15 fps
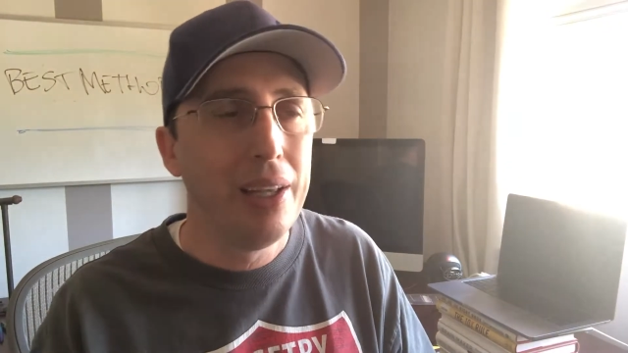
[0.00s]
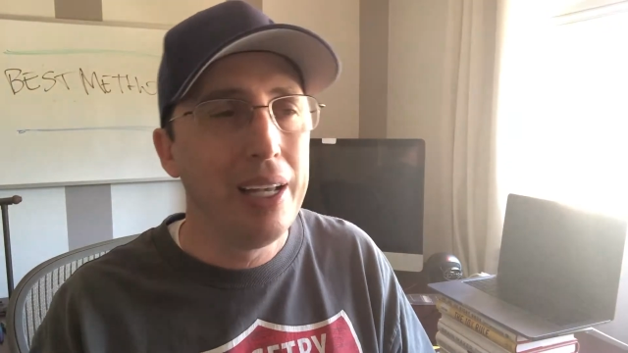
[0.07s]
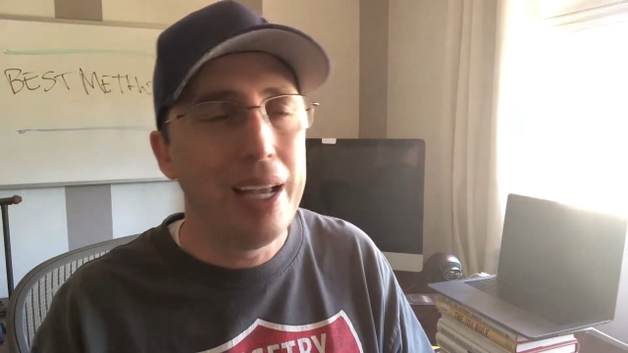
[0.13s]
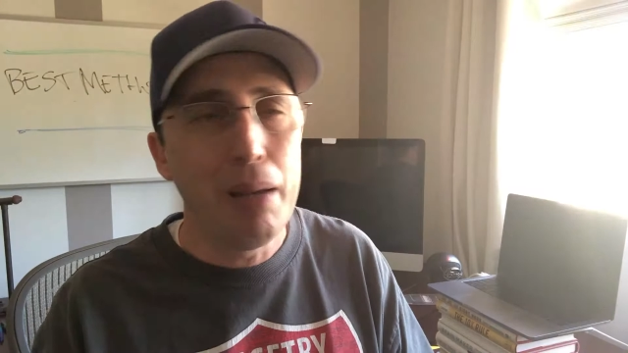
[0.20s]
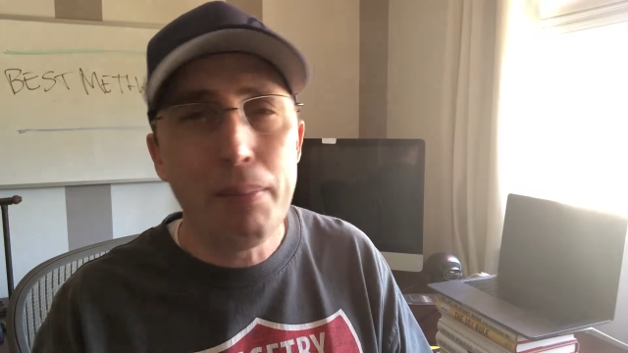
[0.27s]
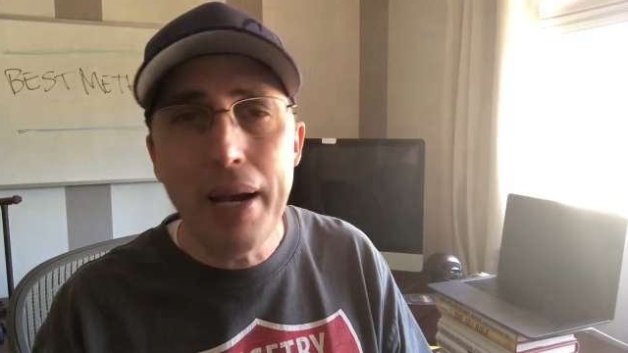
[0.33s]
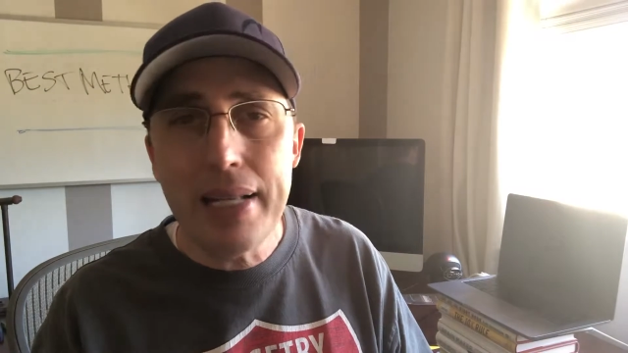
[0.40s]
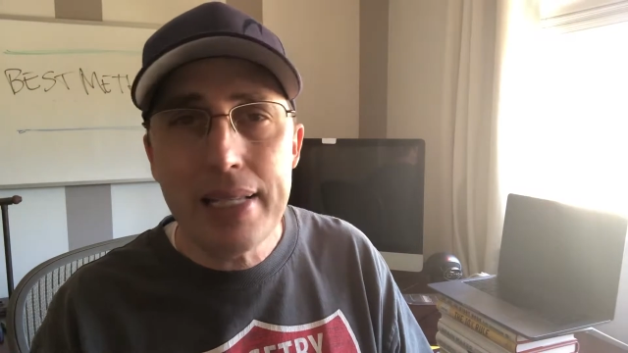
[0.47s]

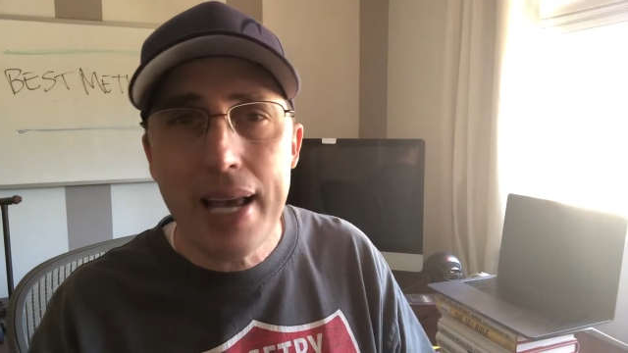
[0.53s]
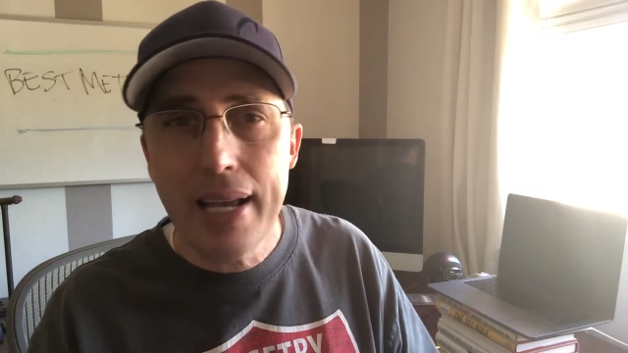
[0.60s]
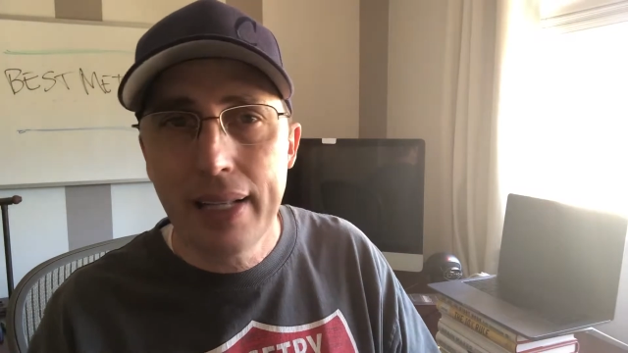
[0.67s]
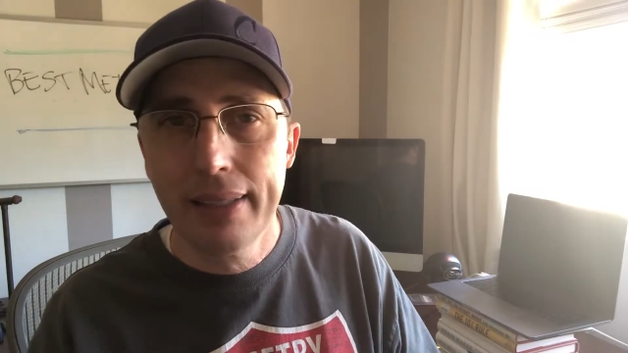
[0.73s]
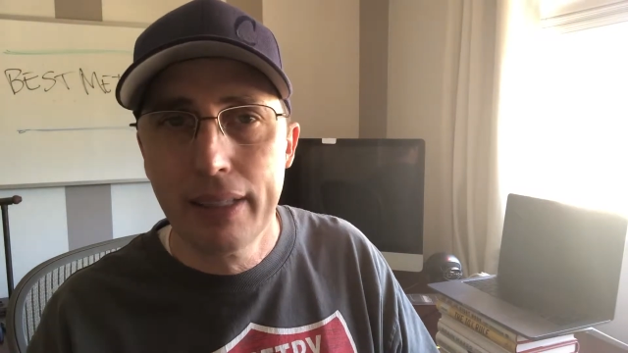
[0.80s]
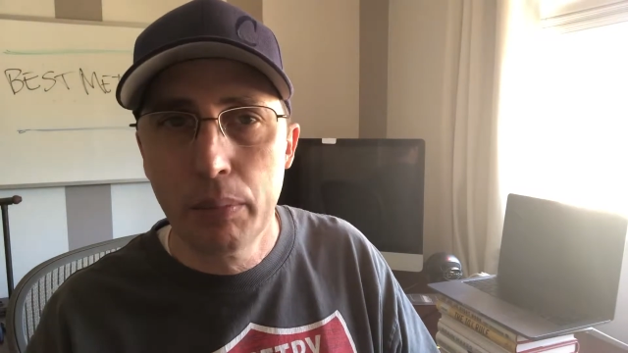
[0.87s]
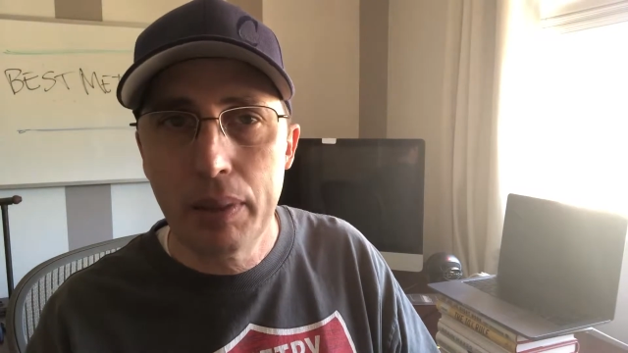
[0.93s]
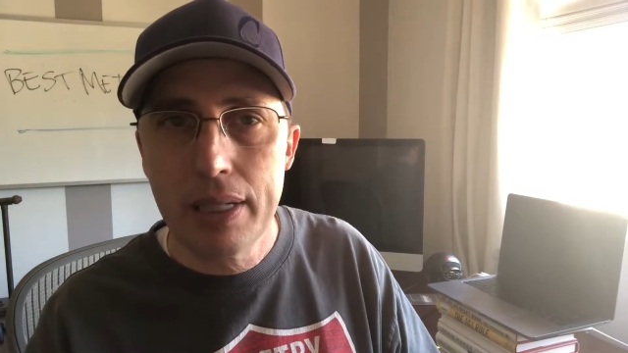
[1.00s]
It may take a
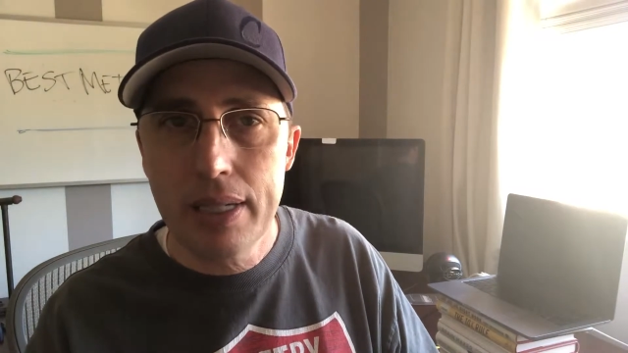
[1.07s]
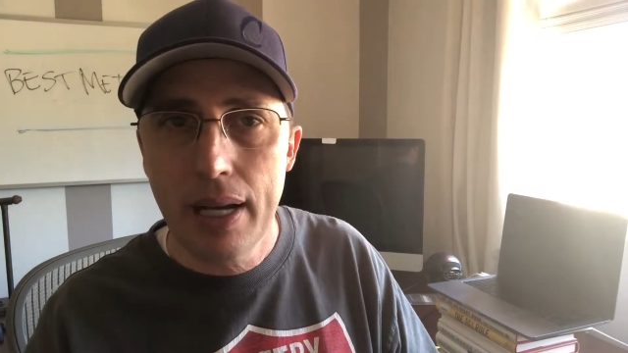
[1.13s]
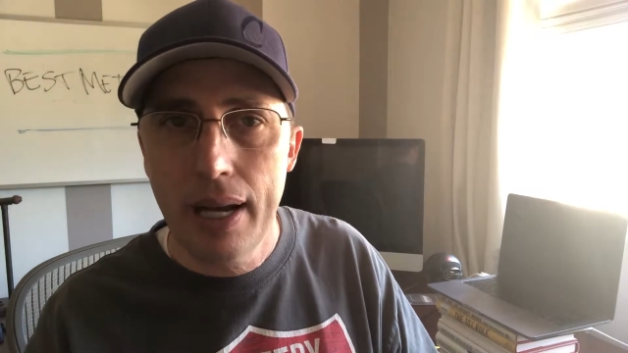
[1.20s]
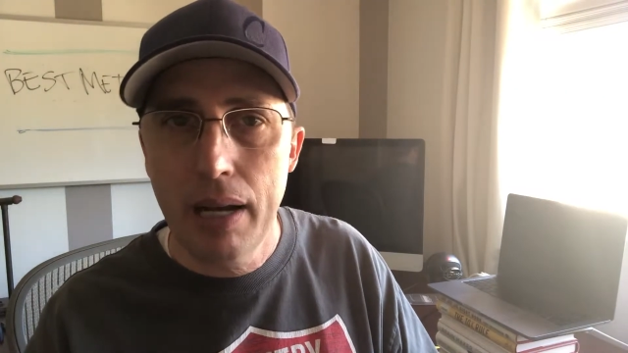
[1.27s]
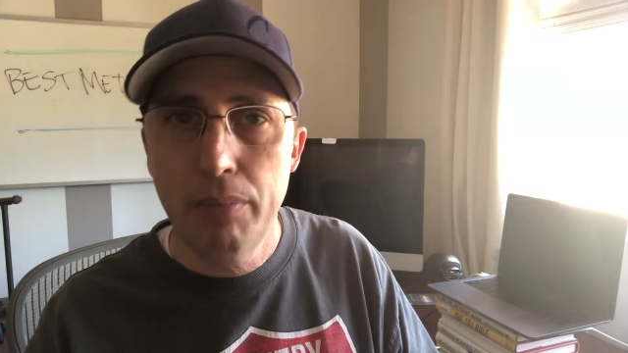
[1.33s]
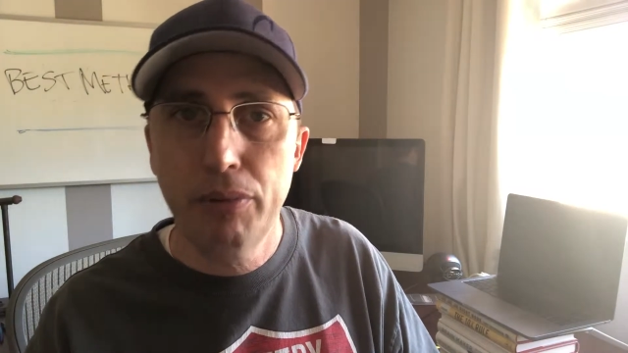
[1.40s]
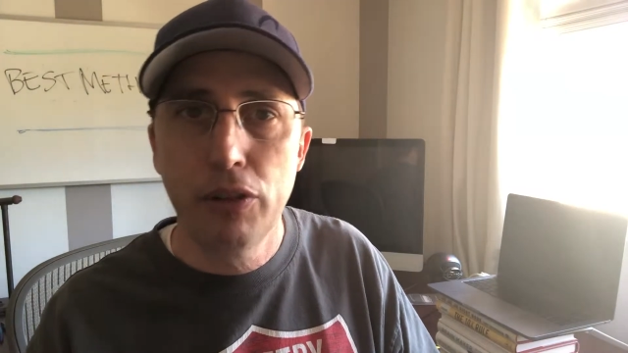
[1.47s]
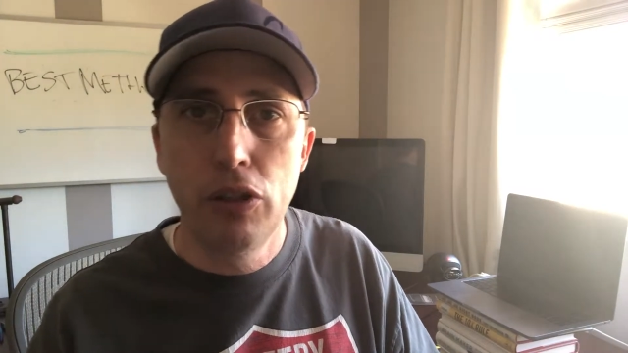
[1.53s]
little bit of
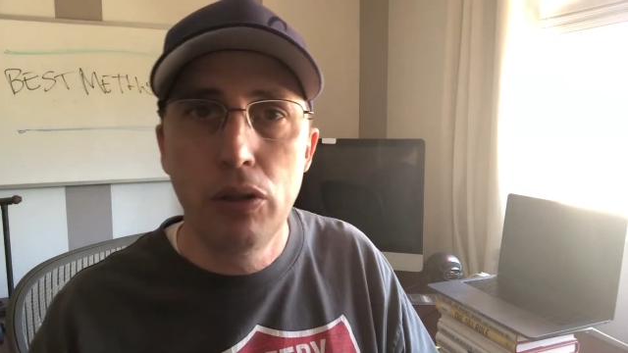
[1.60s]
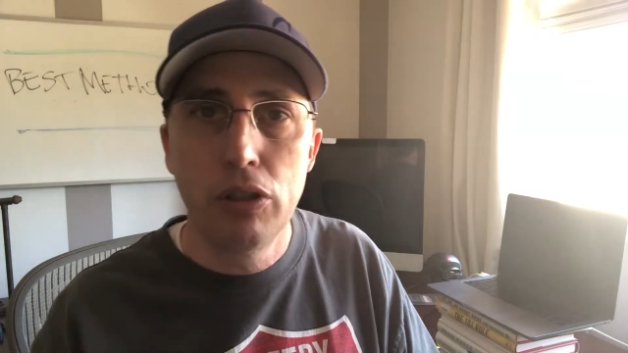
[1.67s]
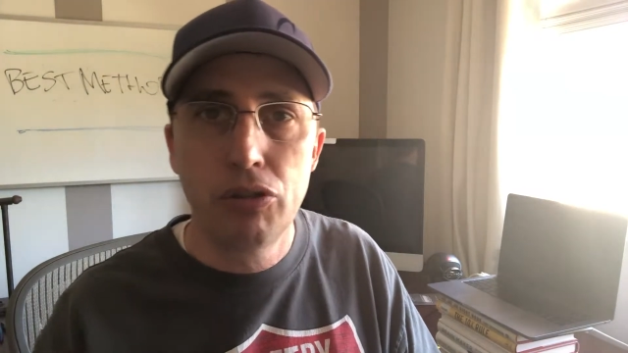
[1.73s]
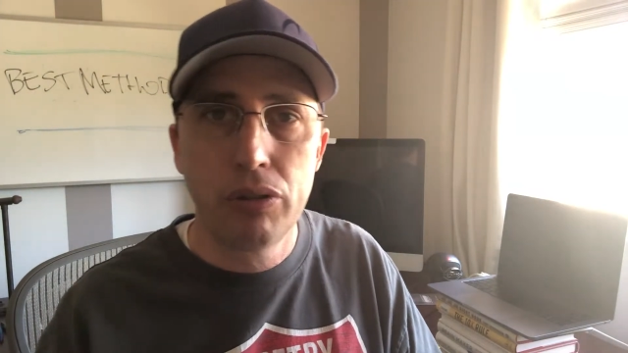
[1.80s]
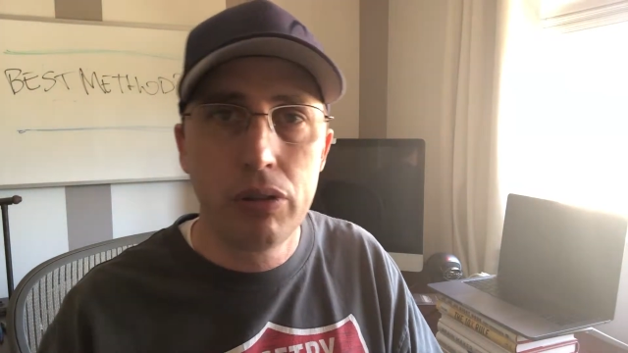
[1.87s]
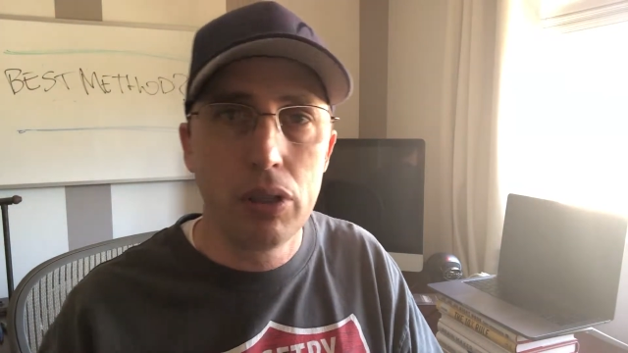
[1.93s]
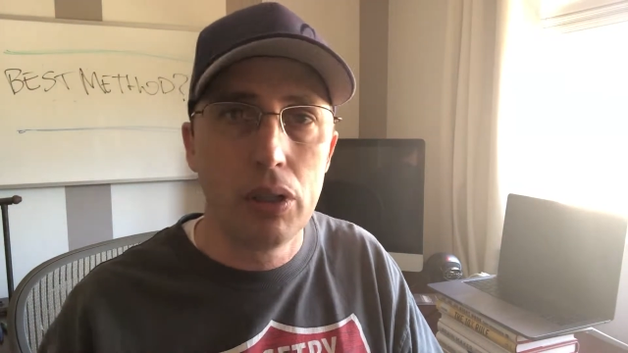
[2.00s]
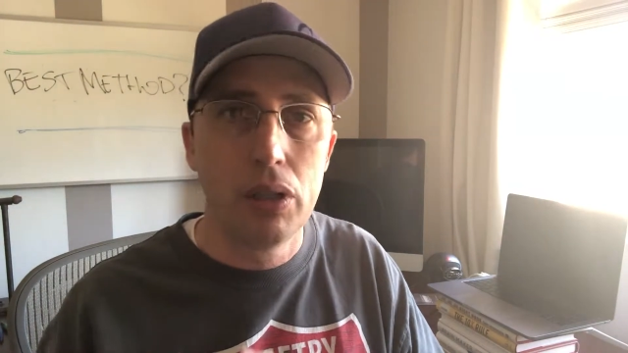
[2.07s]
time for you
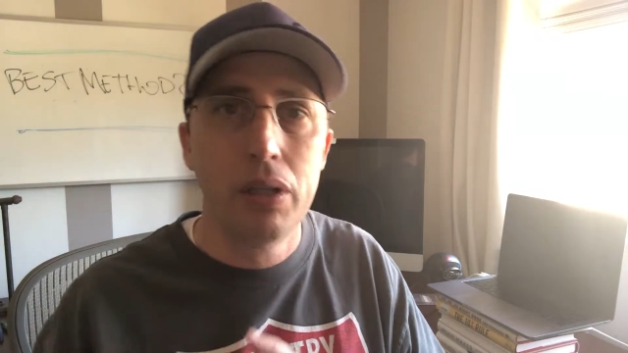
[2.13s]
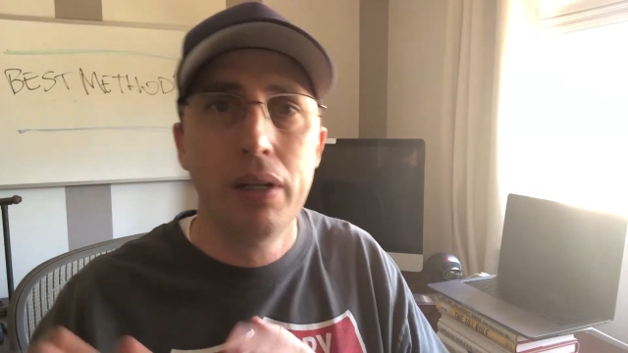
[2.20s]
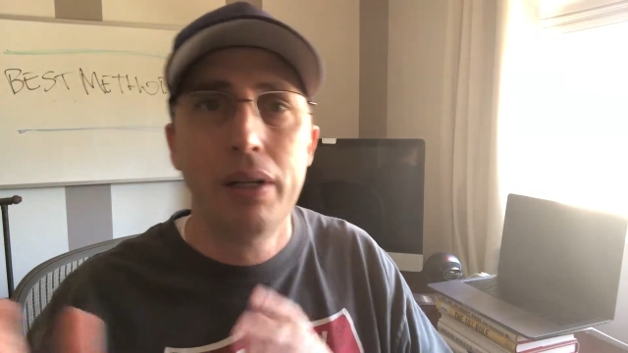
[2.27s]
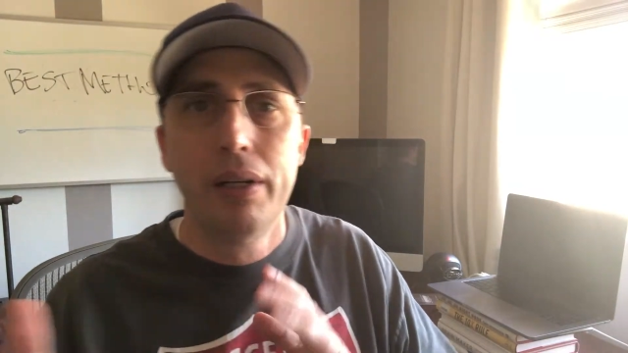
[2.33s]
to